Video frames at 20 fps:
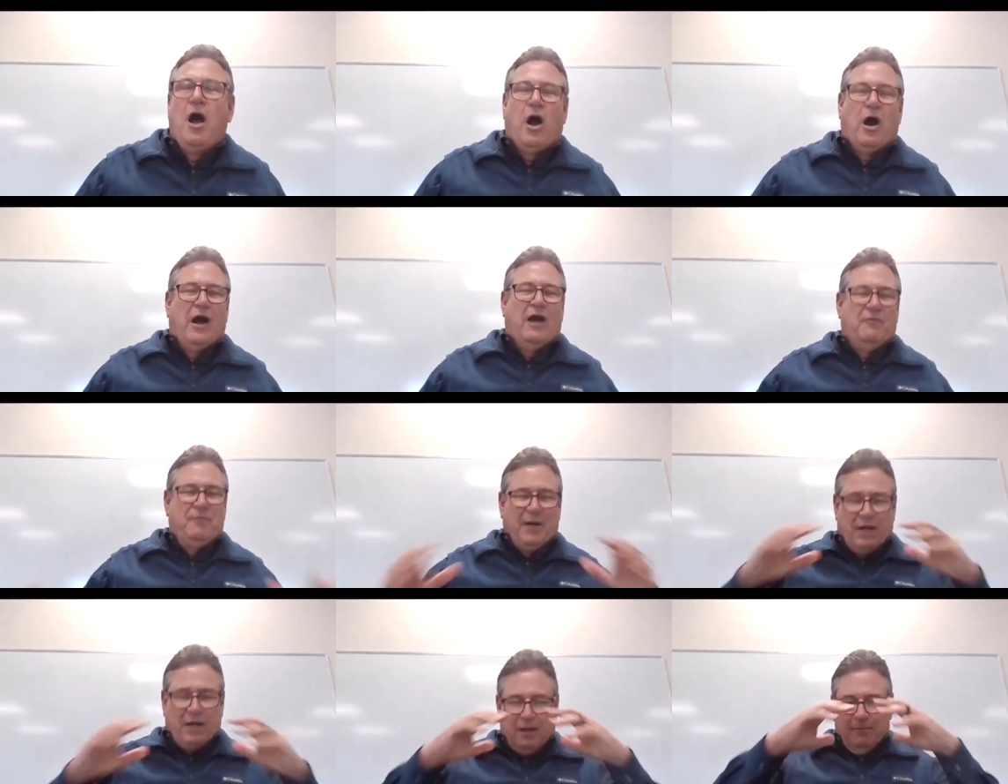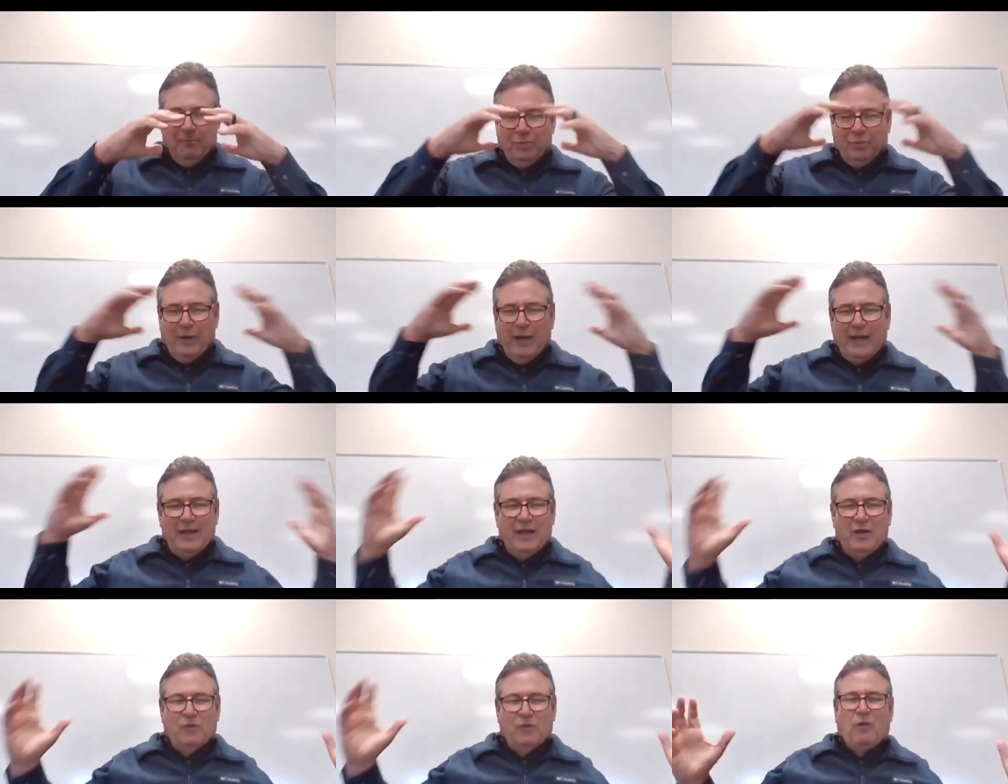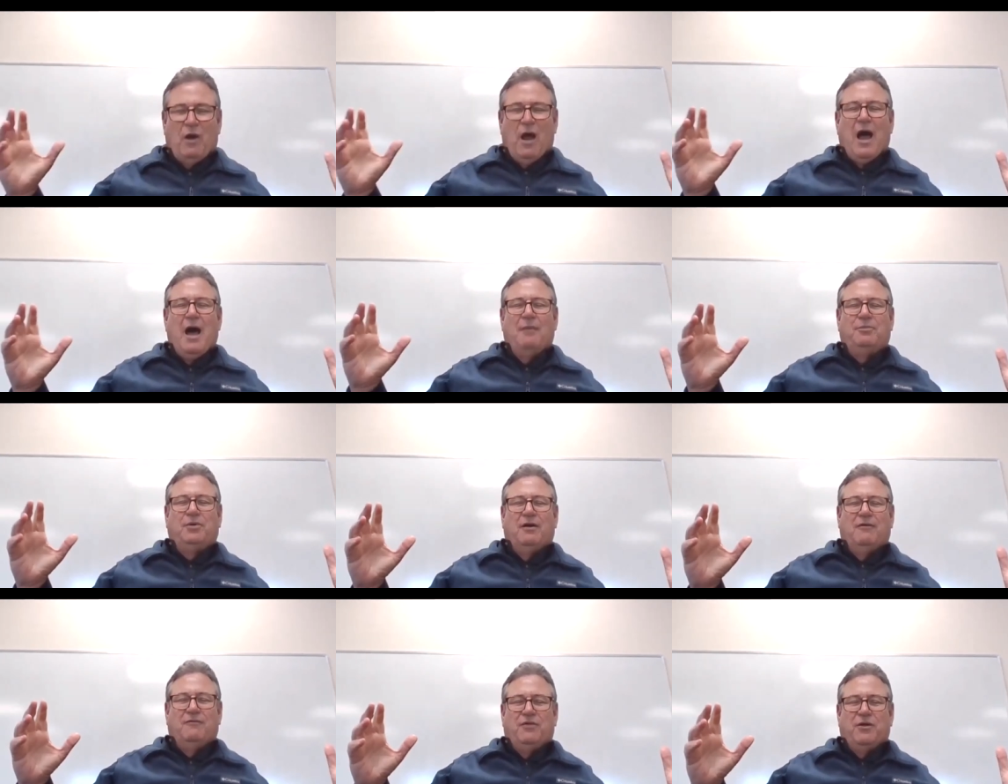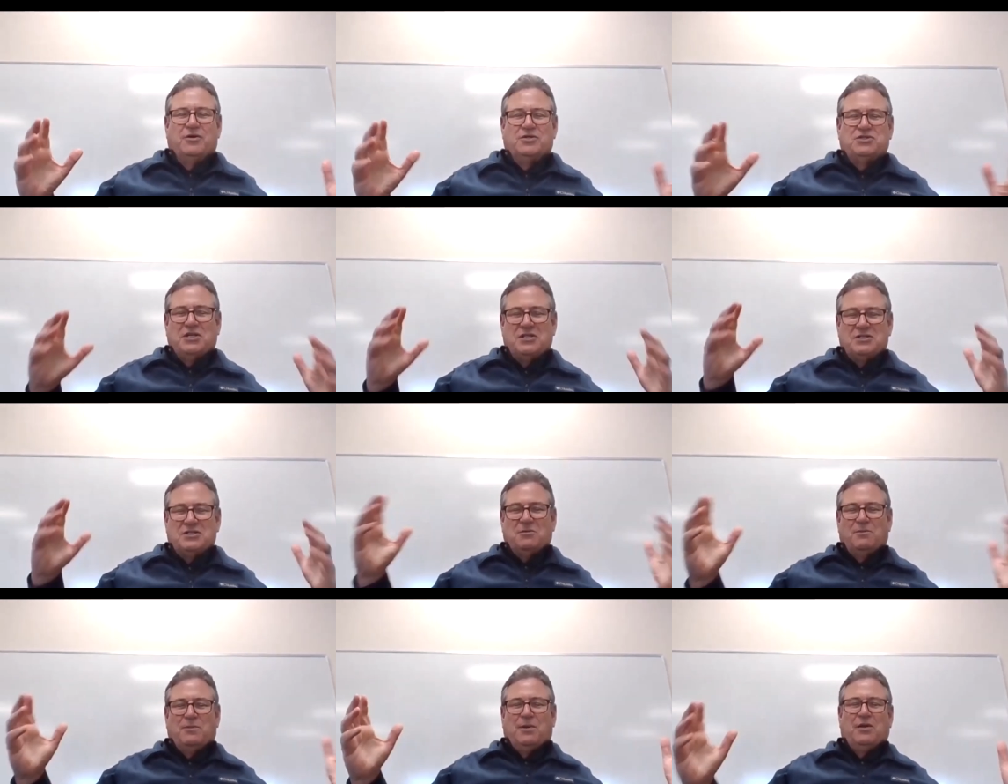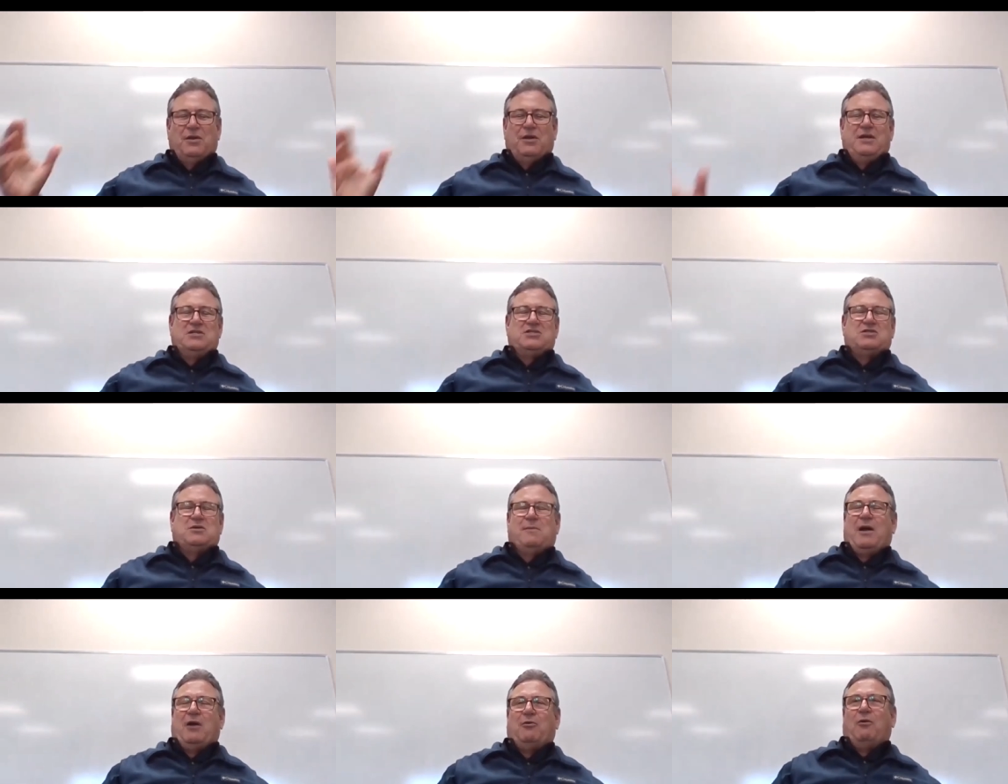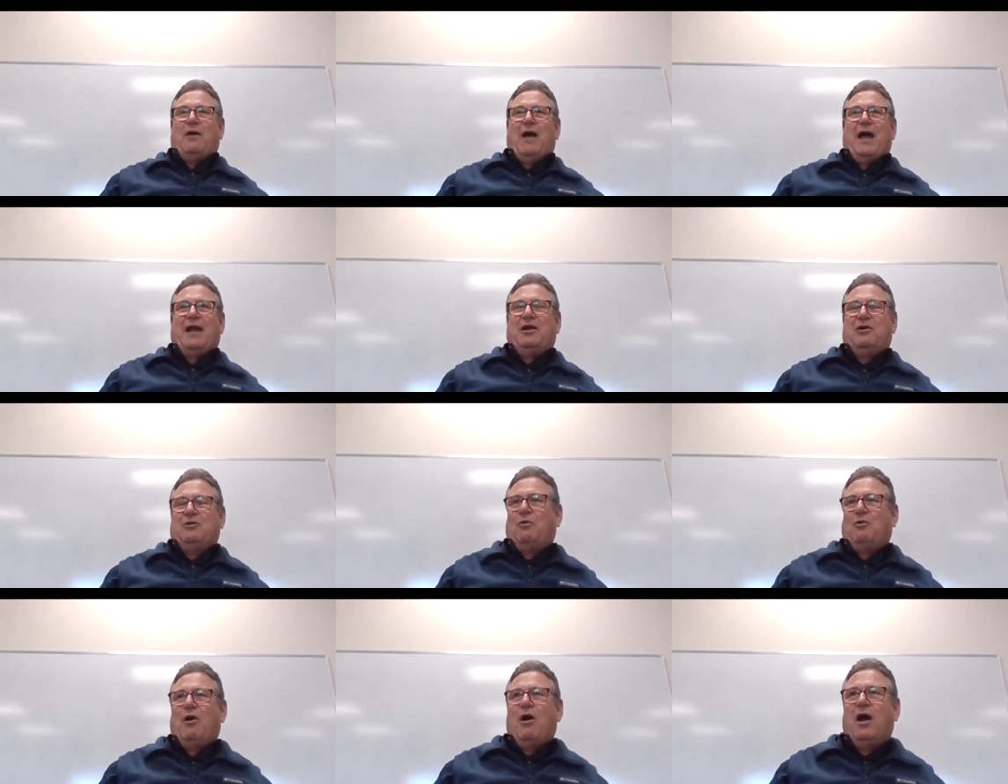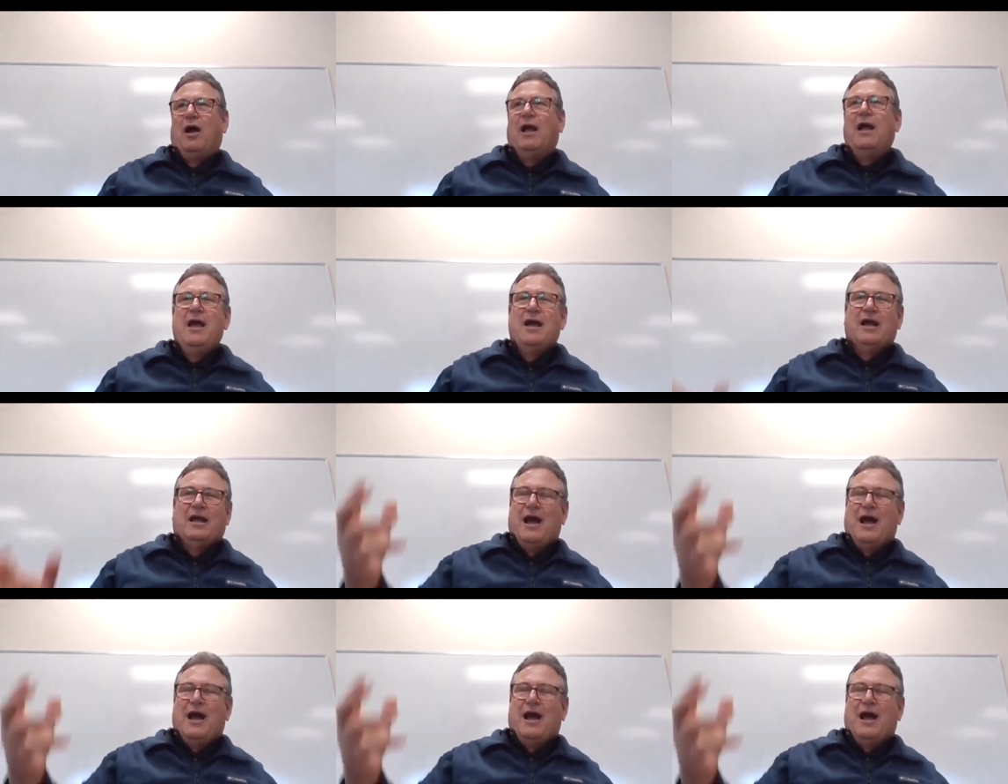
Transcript: or have been completely robbed of their sensibilities about right and wrong